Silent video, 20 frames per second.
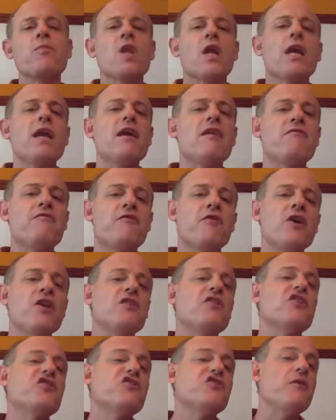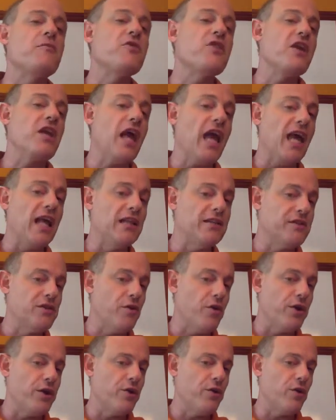If there's something else
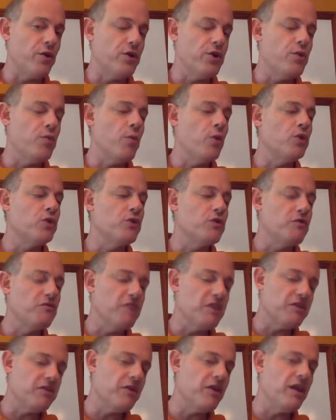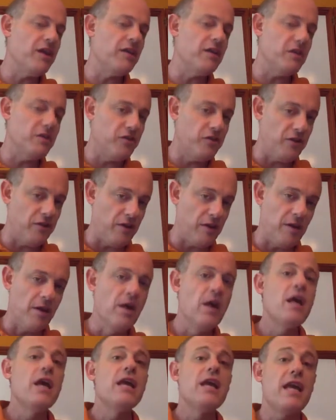going on, you want to investigate and see.
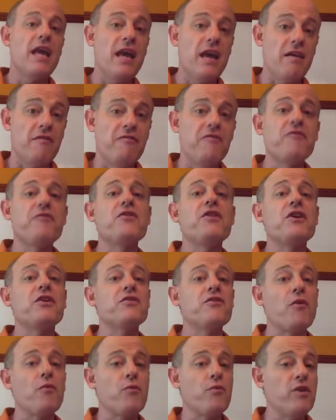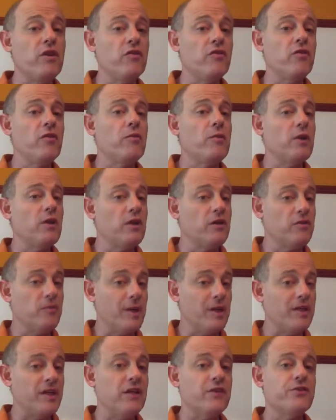If there's a reasonable
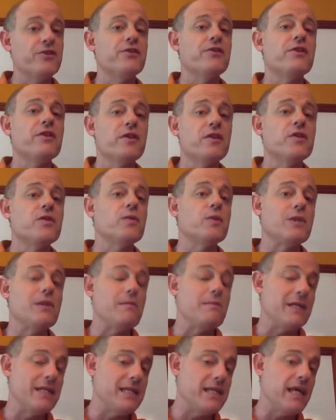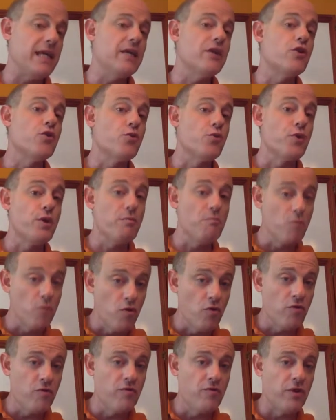expectation that this was a mistake, you
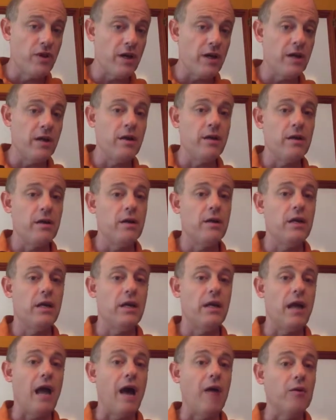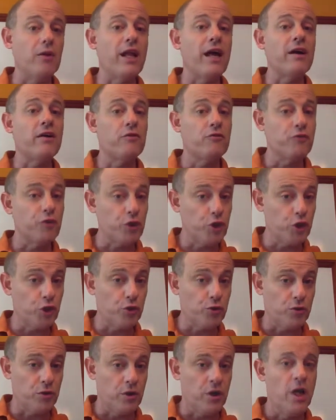remove the outlier for
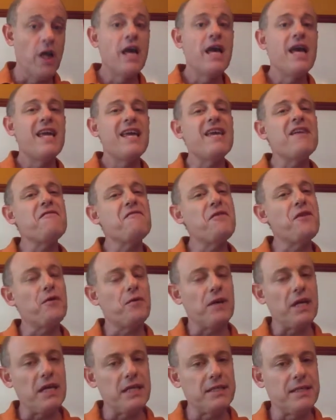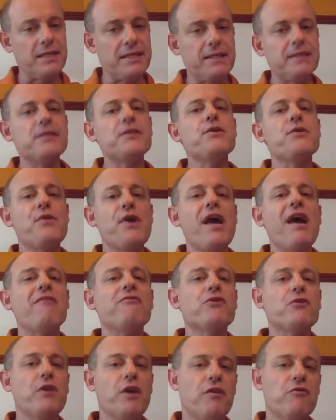sure. If there isn't, you have
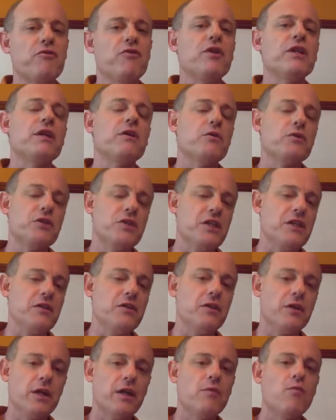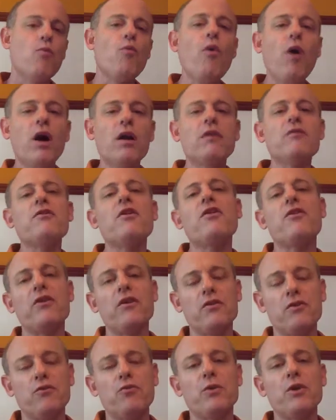to carefully consider, and one of the
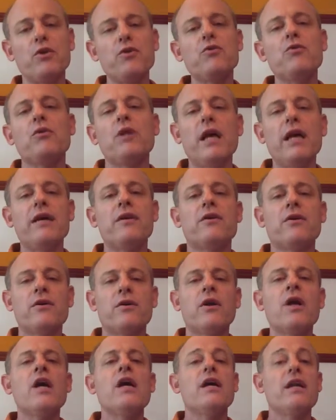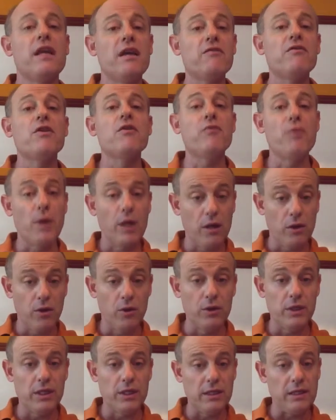things we do later, even if we
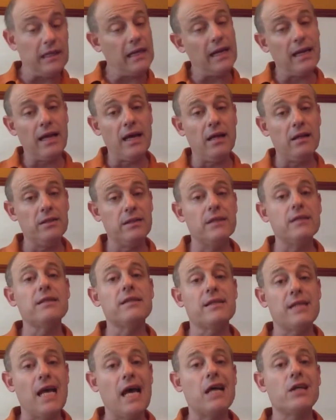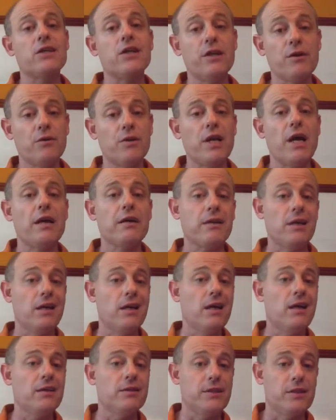include it in analysis, is actually conduct the
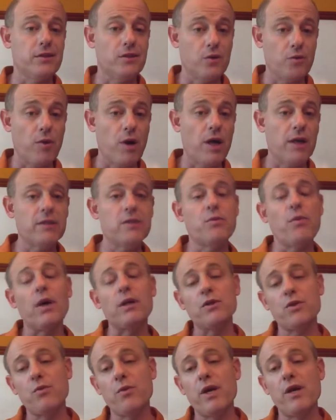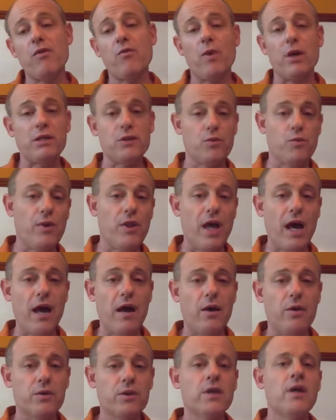analysis twice, once with, once
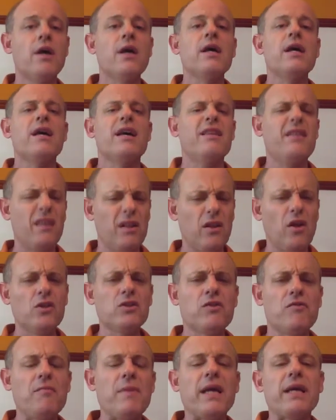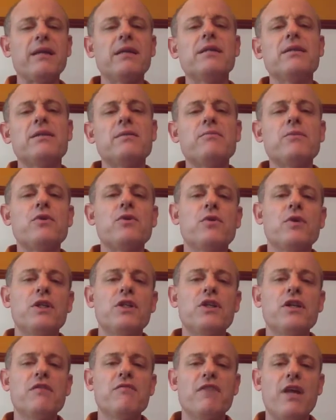without, and there are lots of mechanisms to
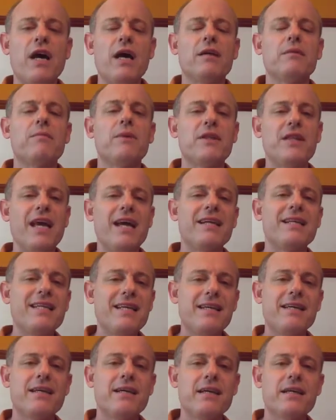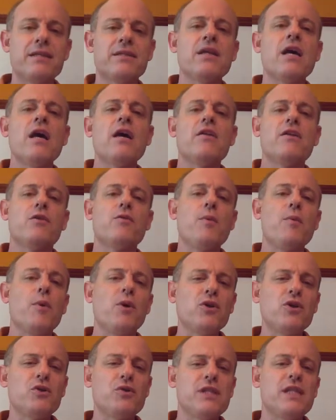achieve that, but the idea is that we
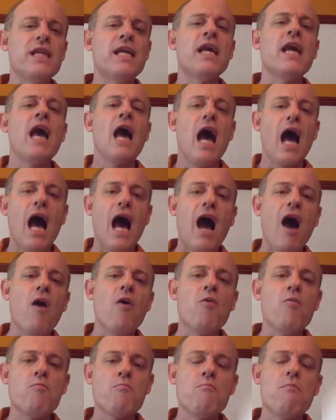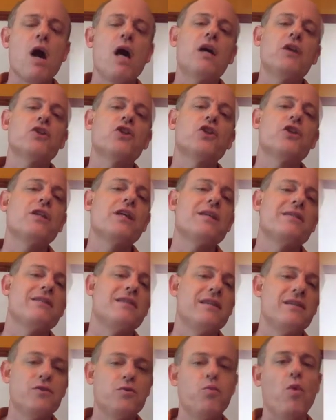want to see how much does
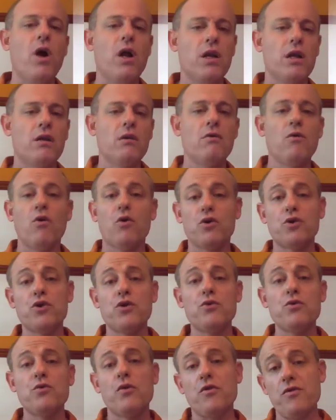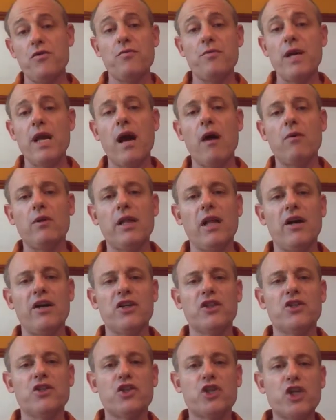this 1 or 2 or 3
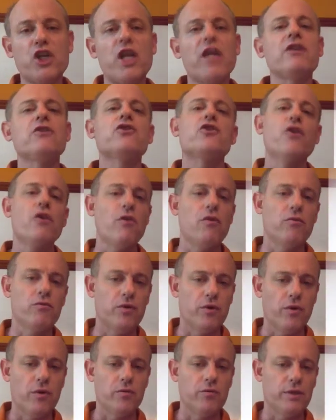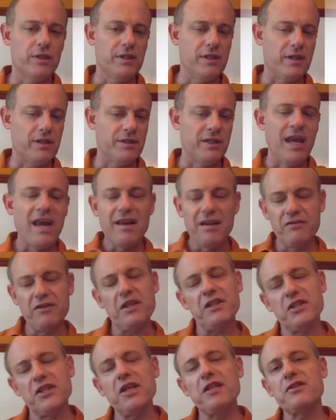outliers change the overall result. If
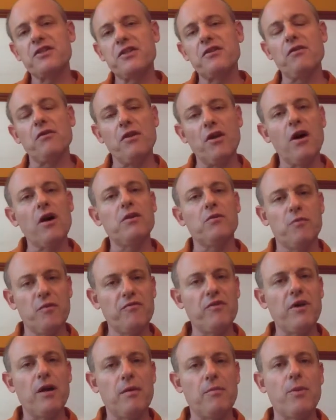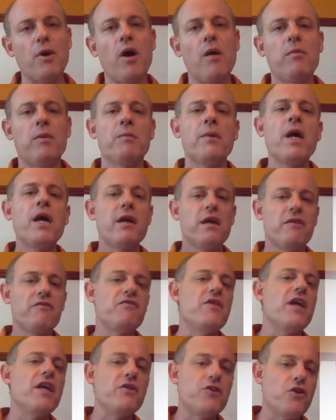they change it a lot, we've got a problem. If
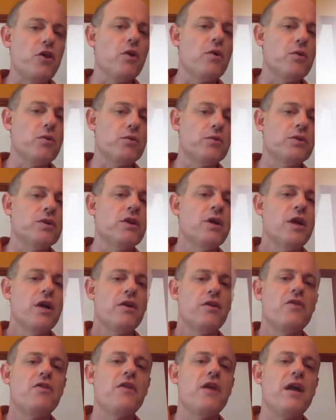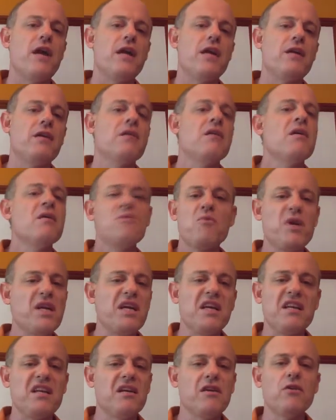they don't, then we
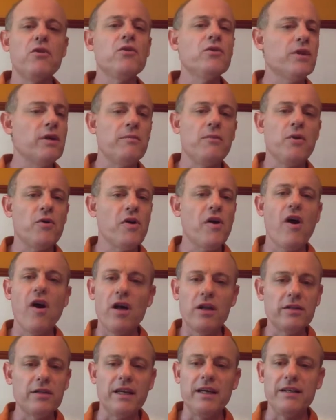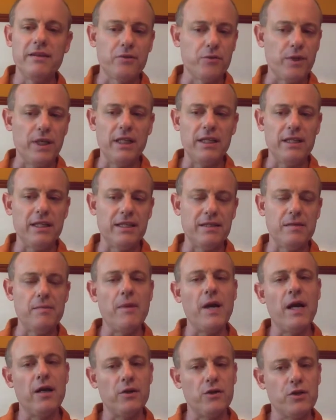can include them or not. It really doesn't
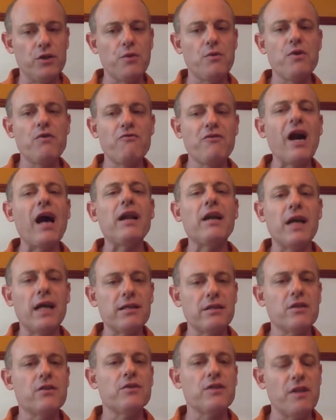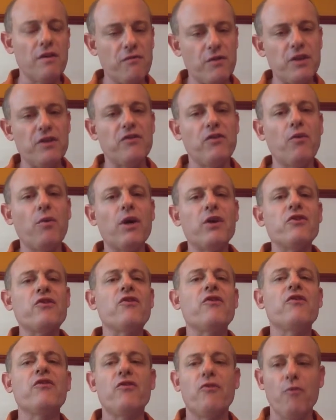matter. So you've got to ask yourself these
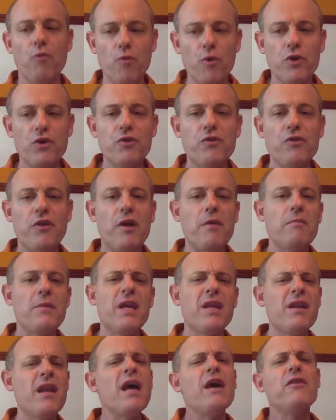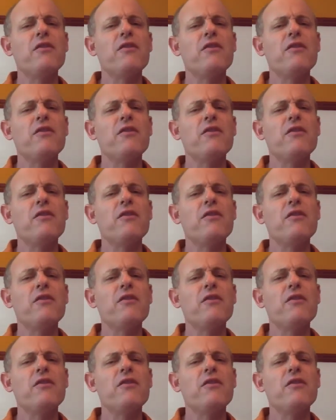questions. What do they mean?